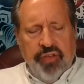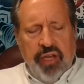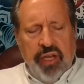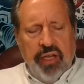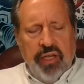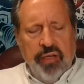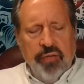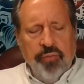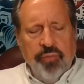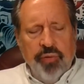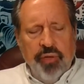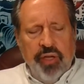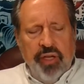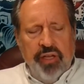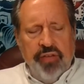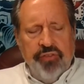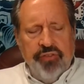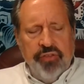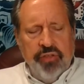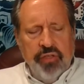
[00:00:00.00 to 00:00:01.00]
taken
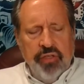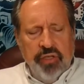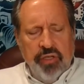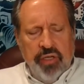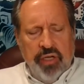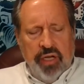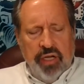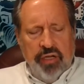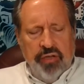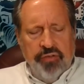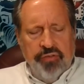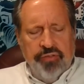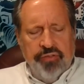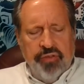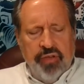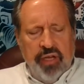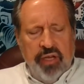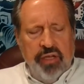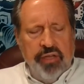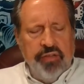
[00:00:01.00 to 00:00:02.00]
place in the United
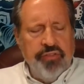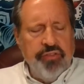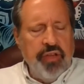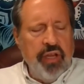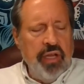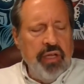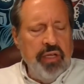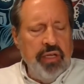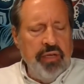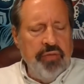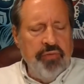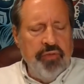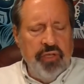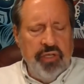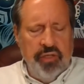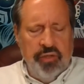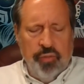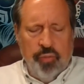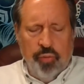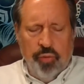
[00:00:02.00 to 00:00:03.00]
States and even
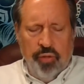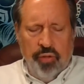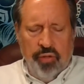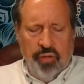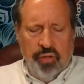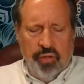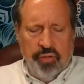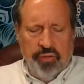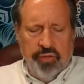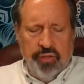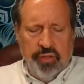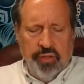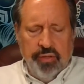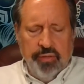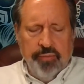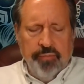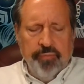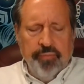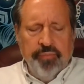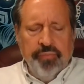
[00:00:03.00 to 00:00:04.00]
in the world
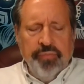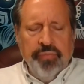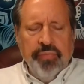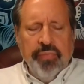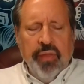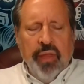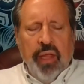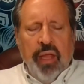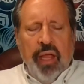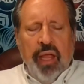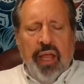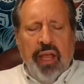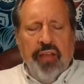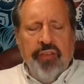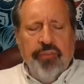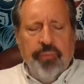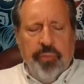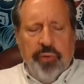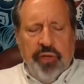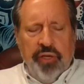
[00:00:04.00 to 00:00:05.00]

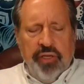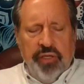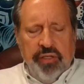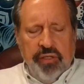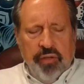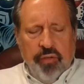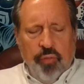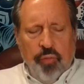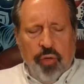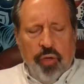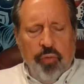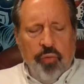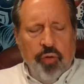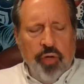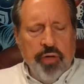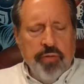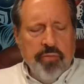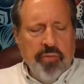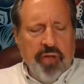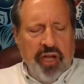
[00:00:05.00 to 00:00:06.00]
has been what
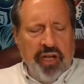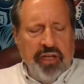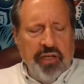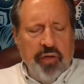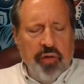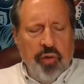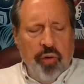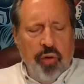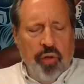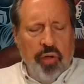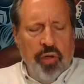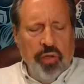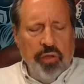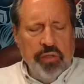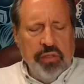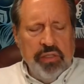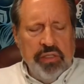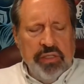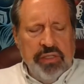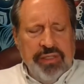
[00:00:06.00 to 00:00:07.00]
one might
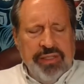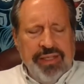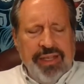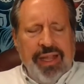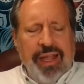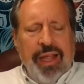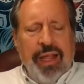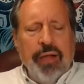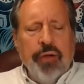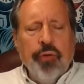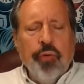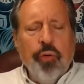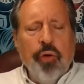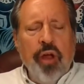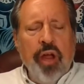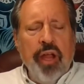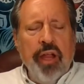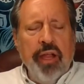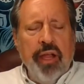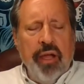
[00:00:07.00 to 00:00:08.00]
call a
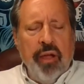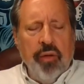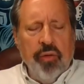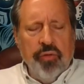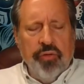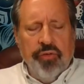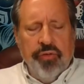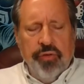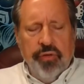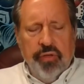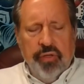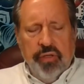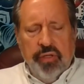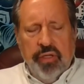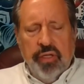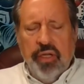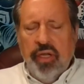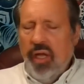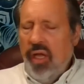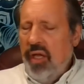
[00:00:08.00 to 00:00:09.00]
cry out,
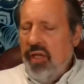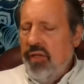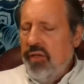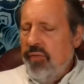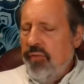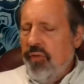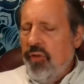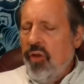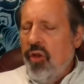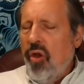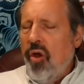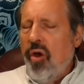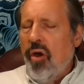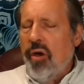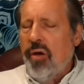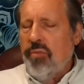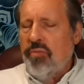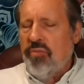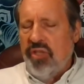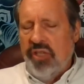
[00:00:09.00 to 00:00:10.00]
a kind of
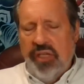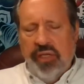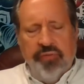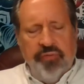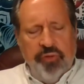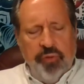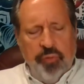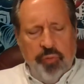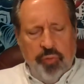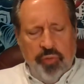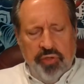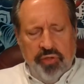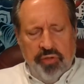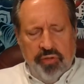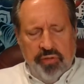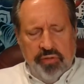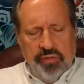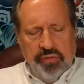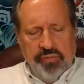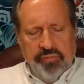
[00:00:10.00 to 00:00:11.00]
alarm, if you
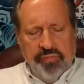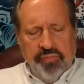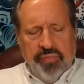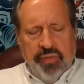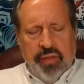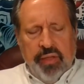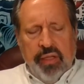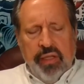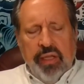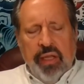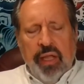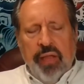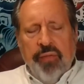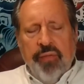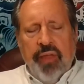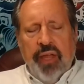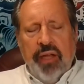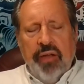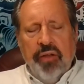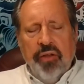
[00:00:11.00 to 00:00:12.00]
will.
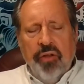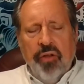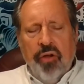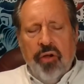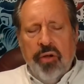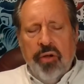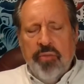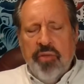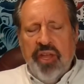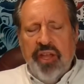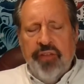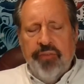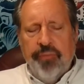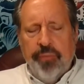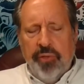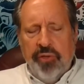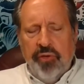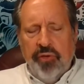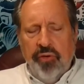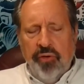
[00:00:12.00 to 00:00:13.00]
And that alarm has
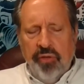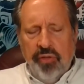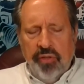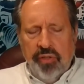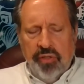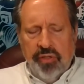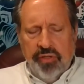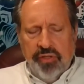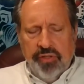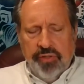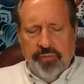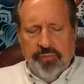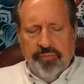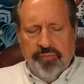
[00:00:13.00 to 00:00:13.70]
been heard.